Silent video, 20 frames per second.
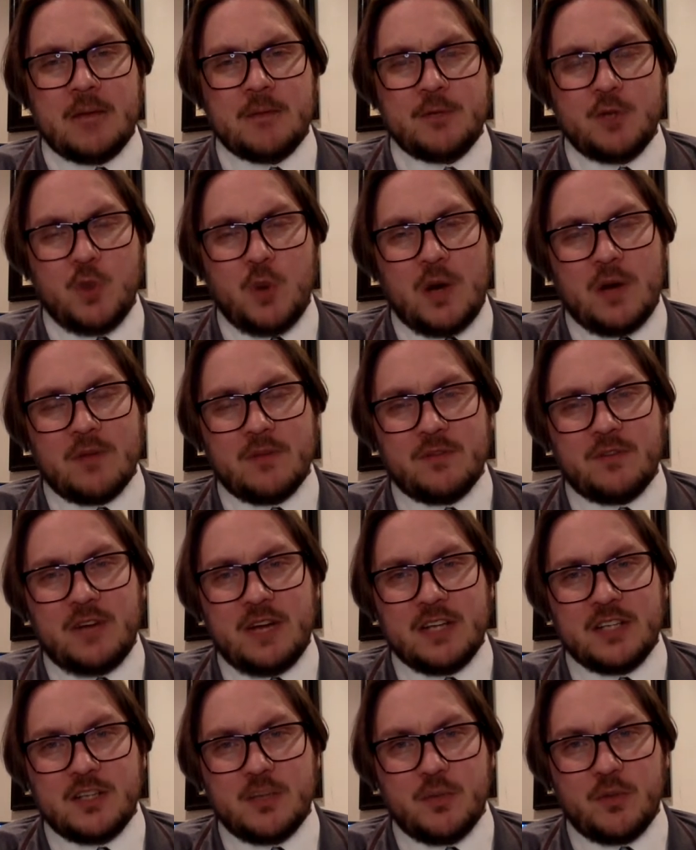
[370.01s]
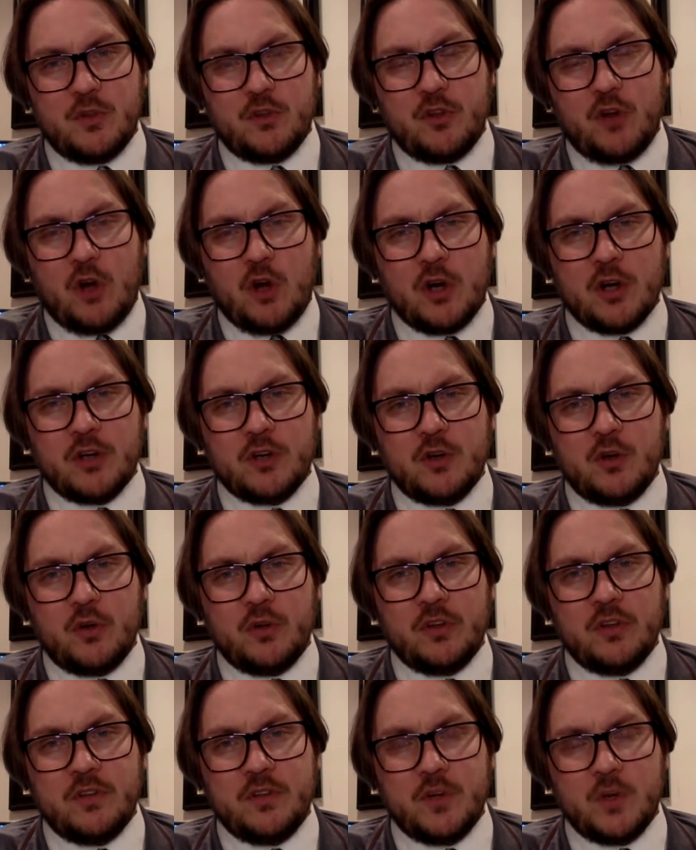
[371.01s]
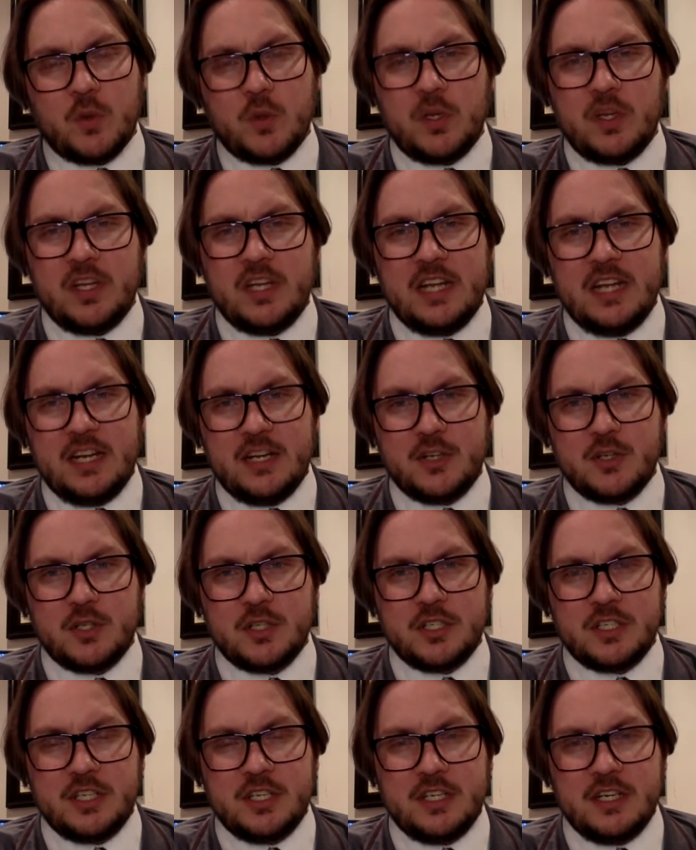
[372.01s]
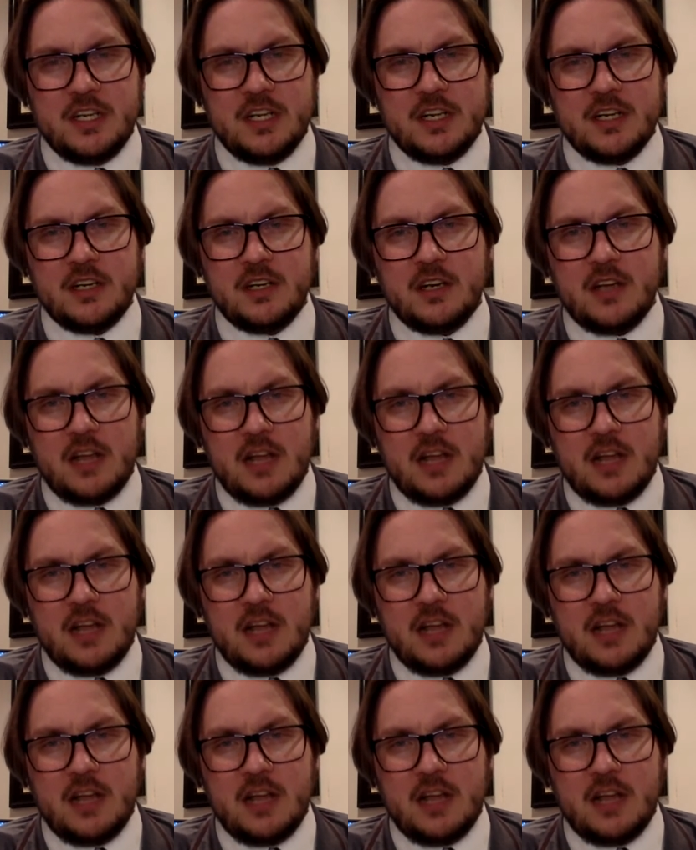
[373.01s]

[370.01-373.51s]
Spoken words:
Go out and find some of those articles if you're really interested in